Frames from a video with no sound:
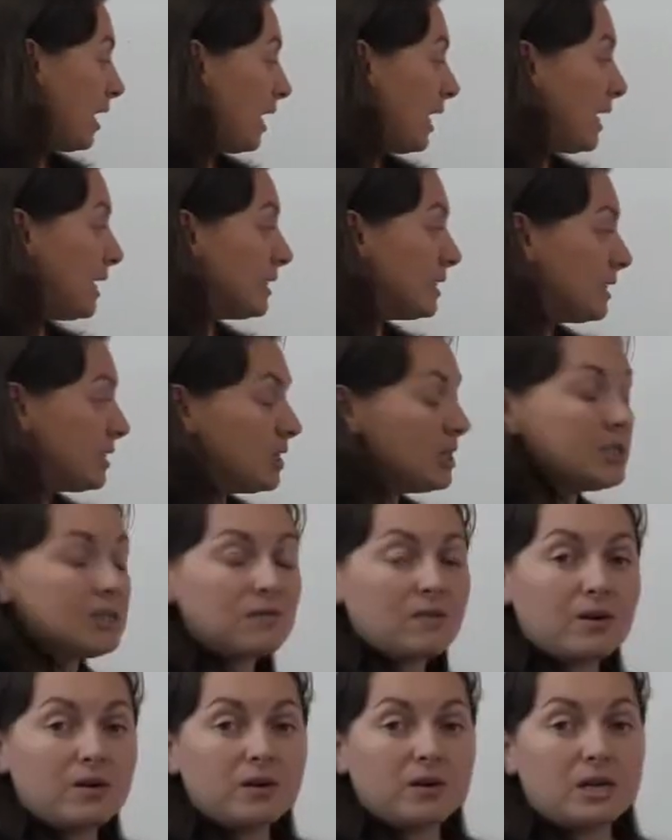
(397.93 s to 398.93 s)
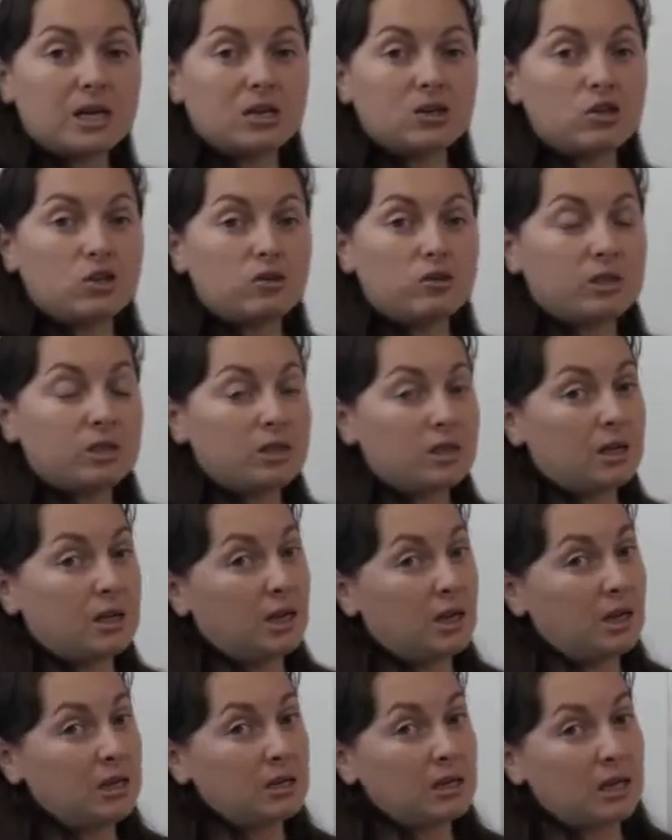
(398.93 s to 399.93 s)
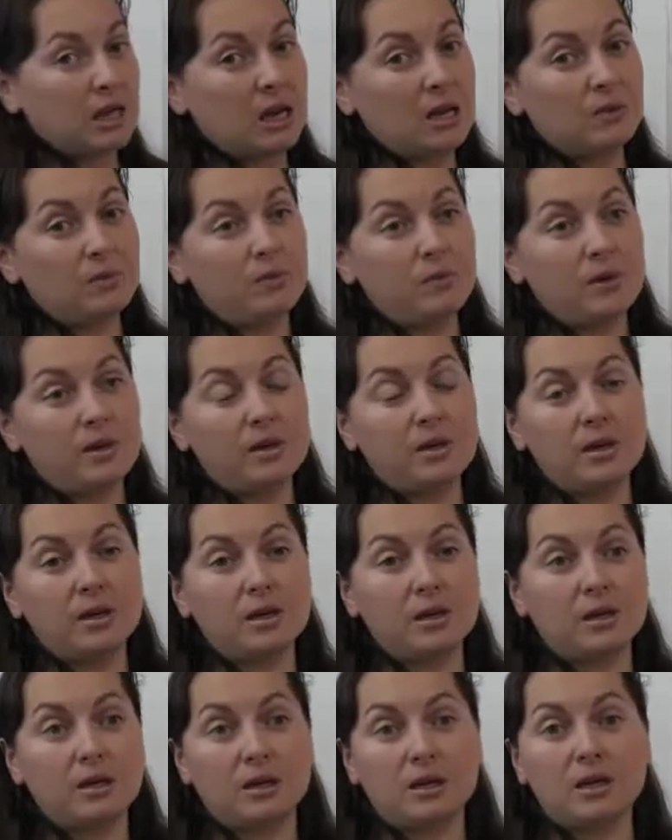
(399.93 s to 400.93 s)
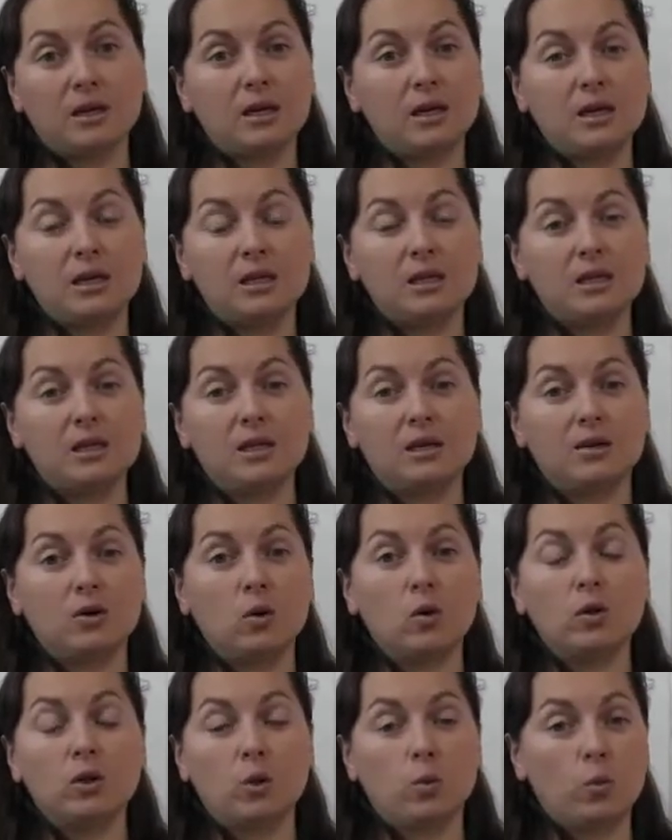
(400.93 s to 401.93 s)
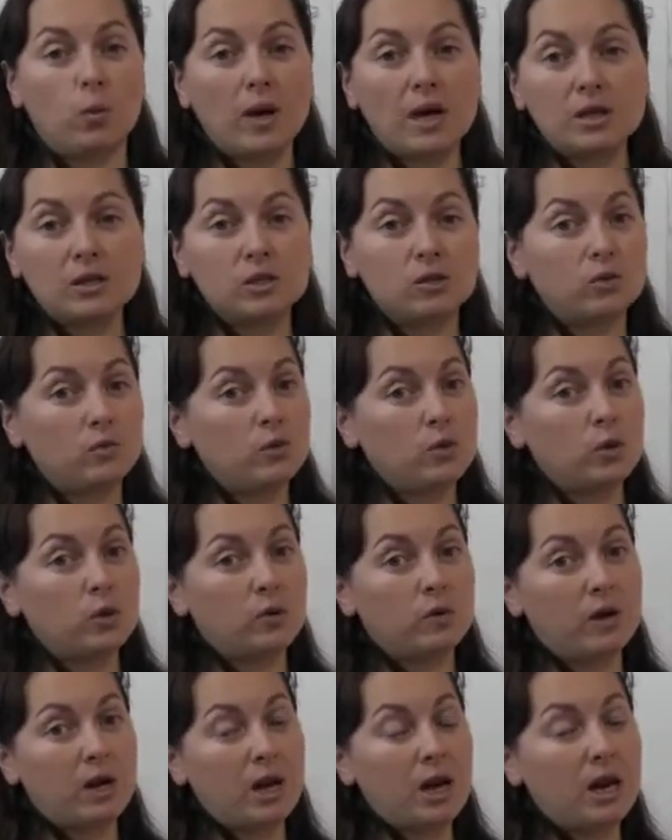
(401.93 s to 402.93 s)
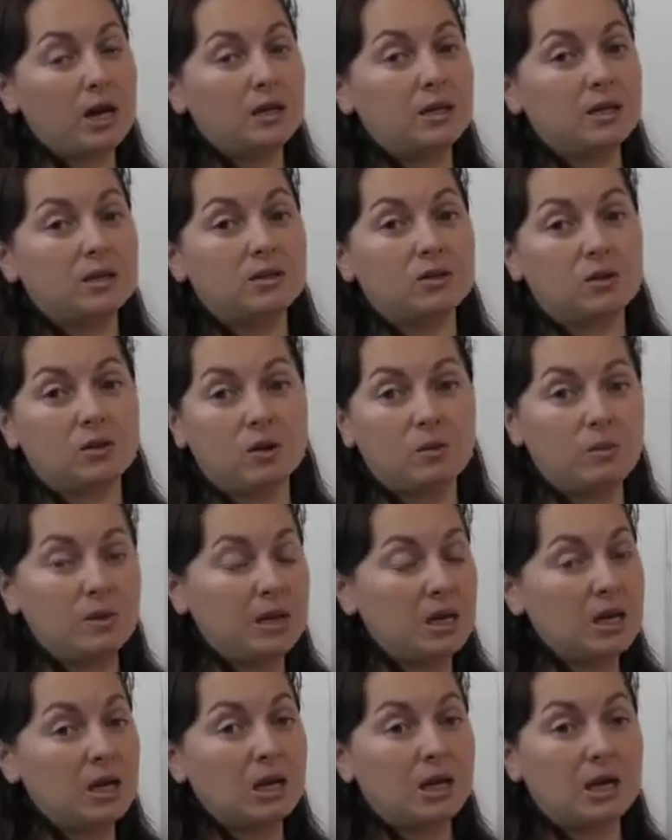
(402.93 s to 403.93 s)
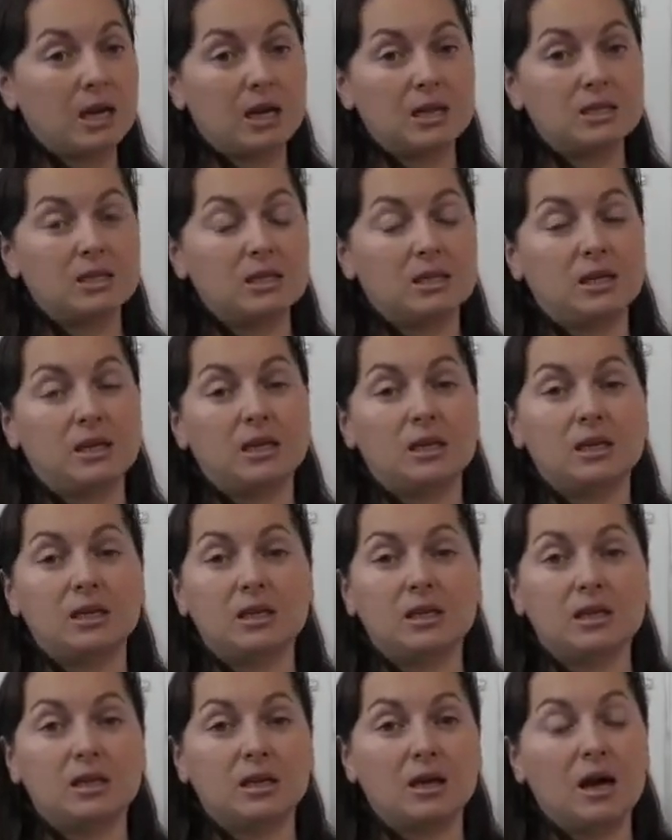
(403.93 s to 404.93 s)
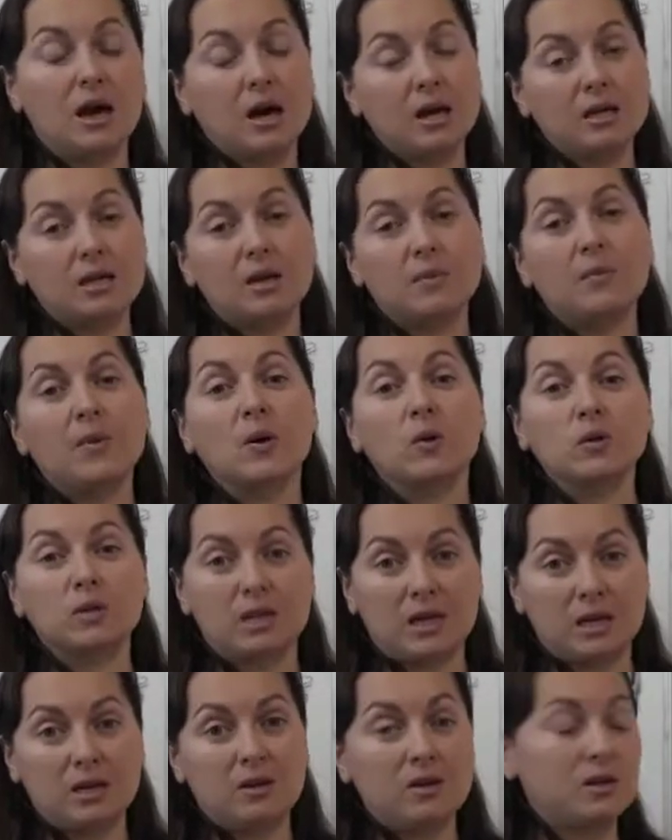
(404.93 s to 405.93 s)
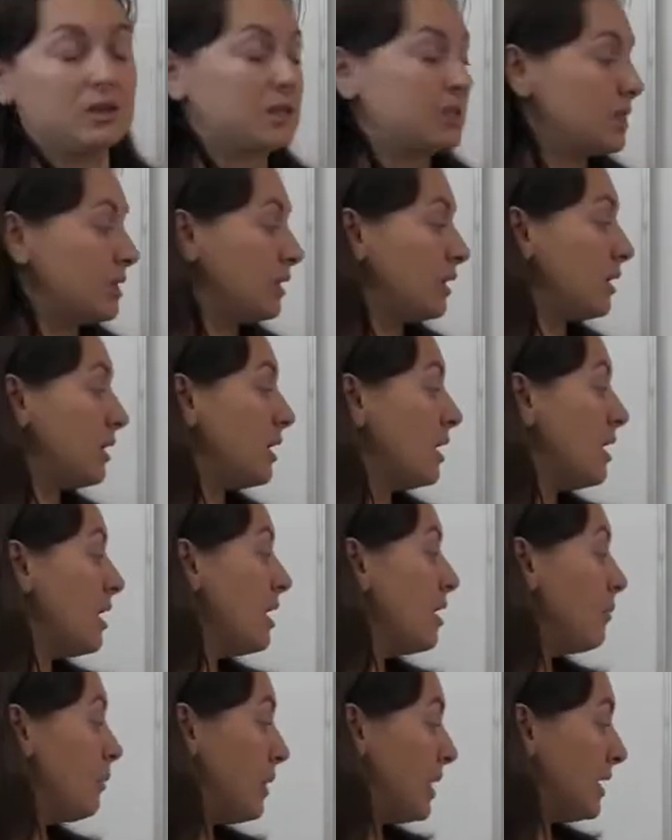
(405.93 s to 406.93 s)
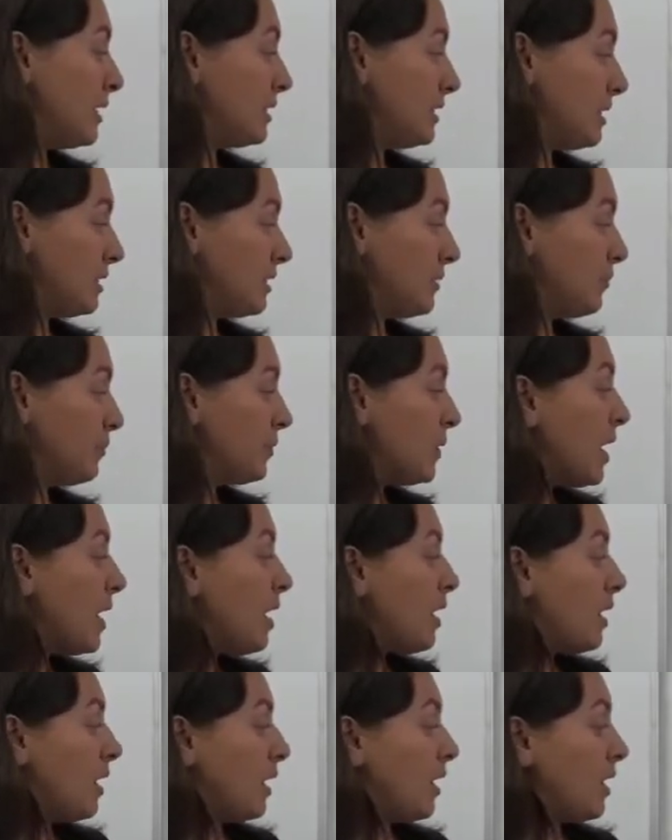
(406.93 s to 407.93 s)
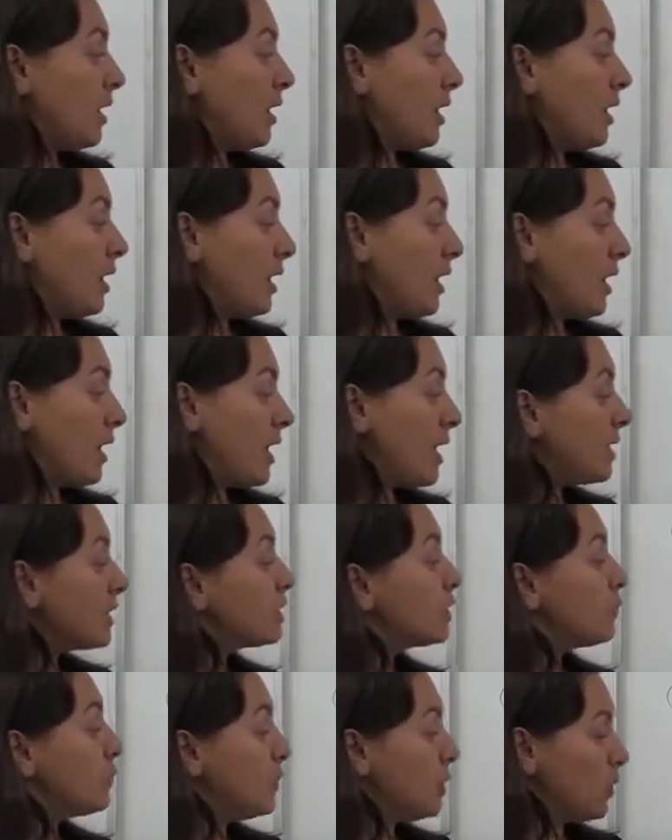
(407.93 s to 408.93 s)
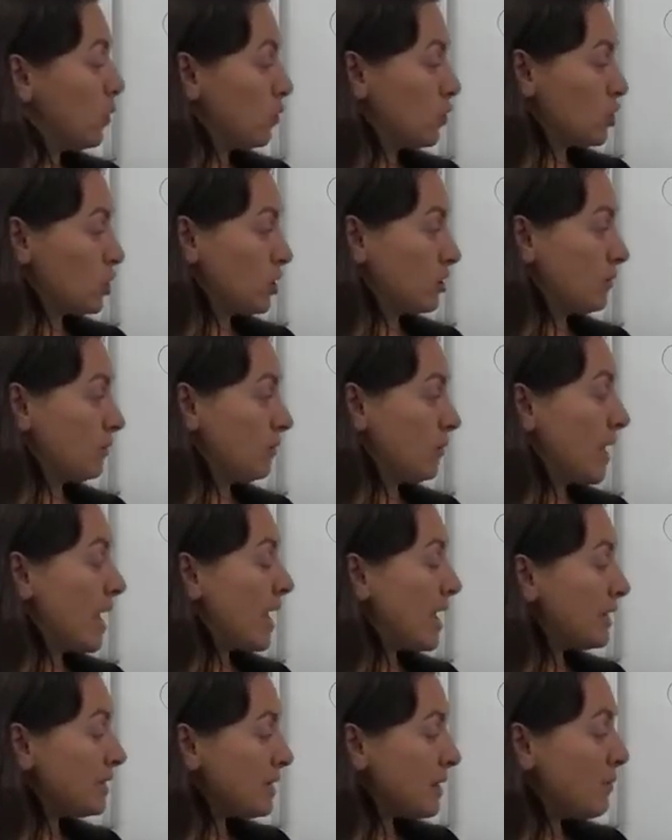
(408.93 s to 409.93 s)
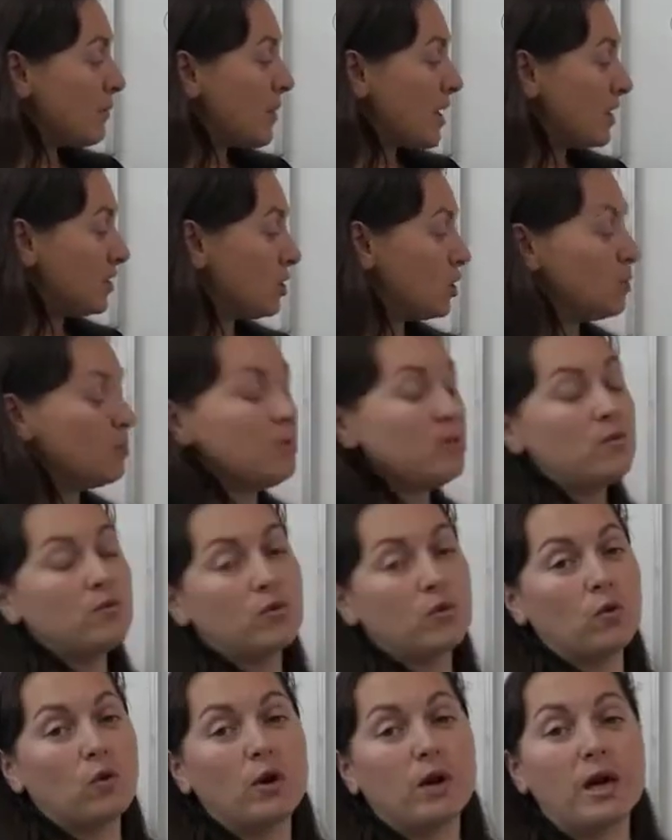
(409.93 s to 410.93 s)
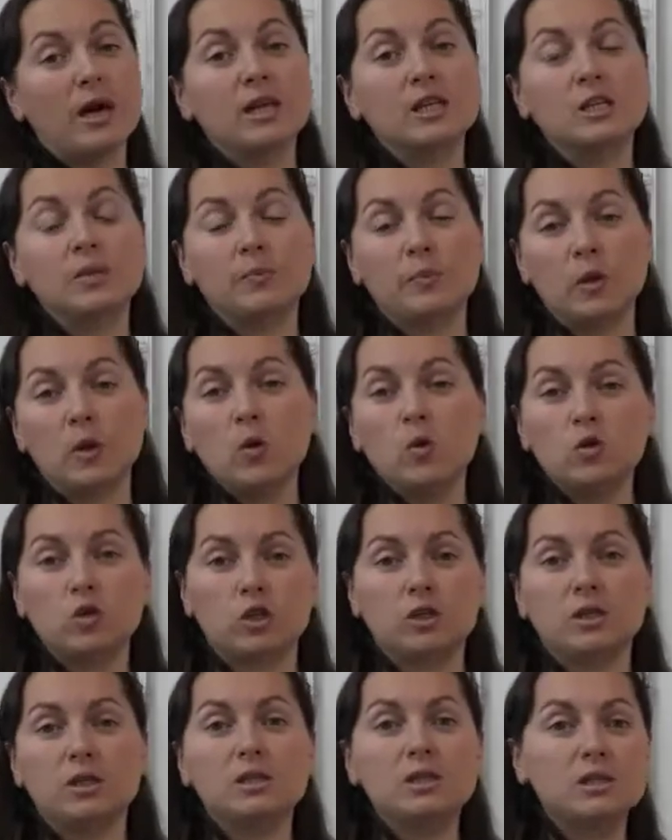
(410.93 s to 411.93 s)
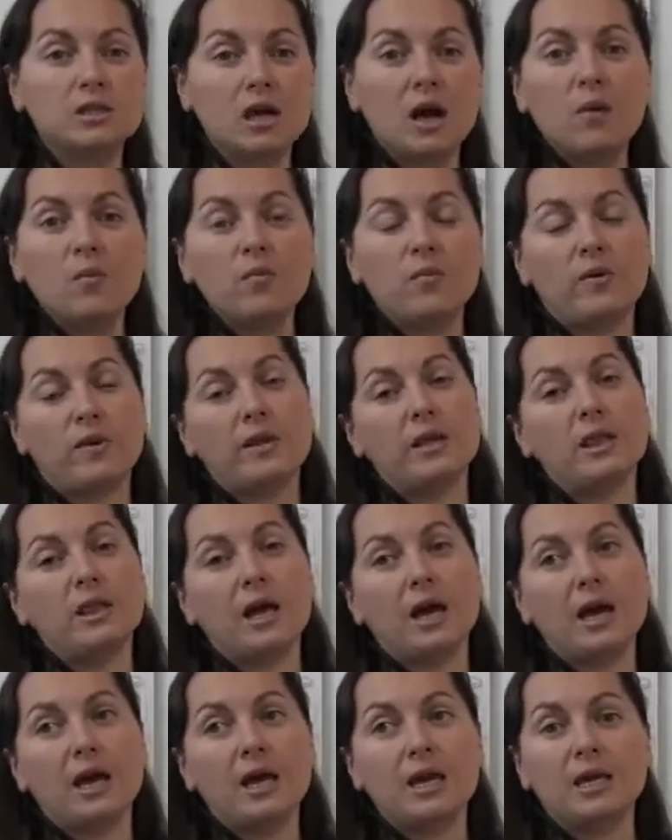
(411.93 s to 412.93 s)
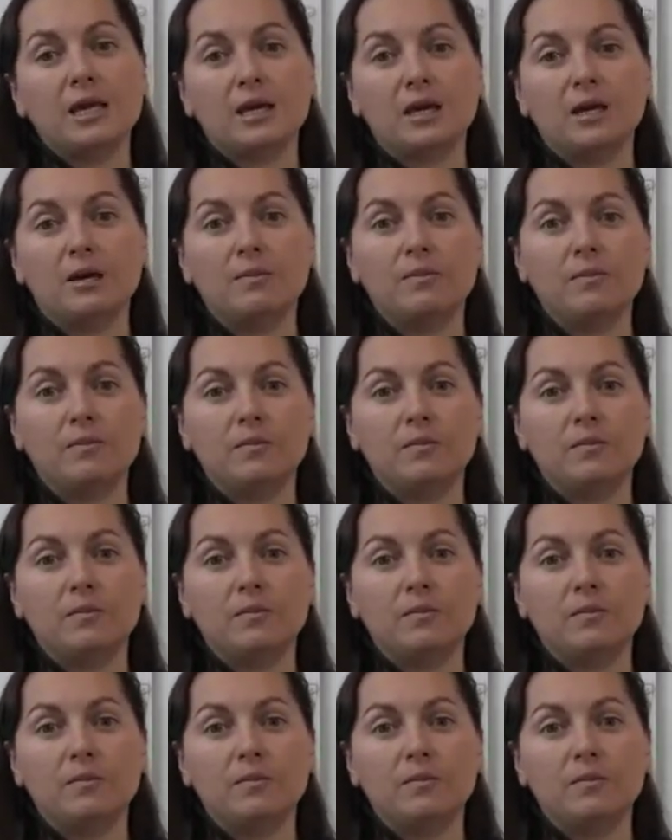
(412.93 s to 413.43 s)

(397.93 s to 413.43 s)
And it is very dangerous. It can be on the west of Ukraine, in Crimea, and in other mountainous places. Explosion. As I mentioned before, explosion is something like